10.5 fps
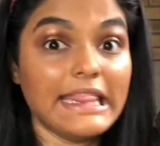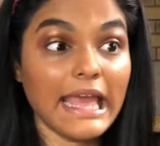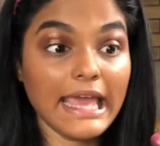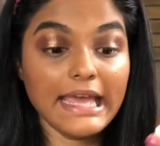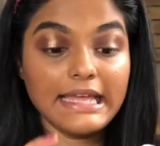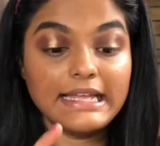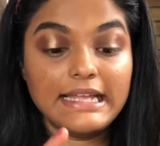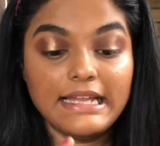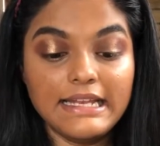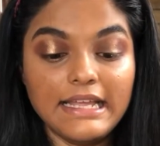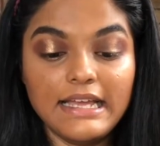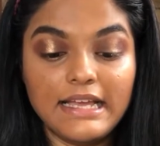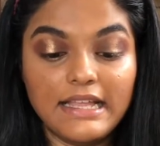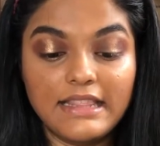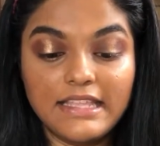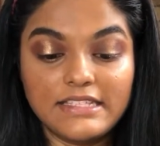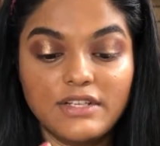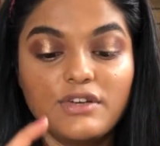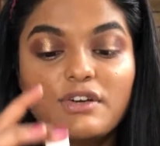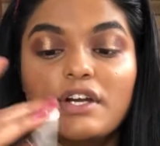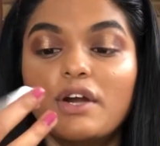then this
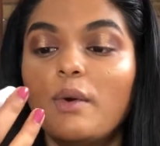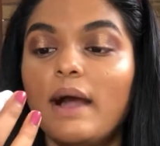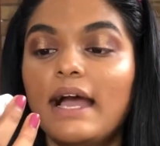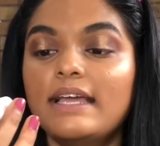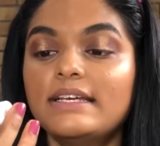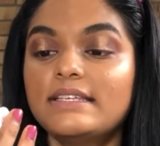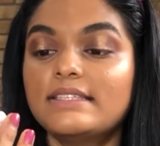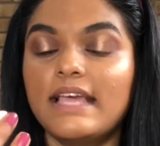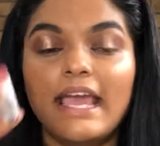look requires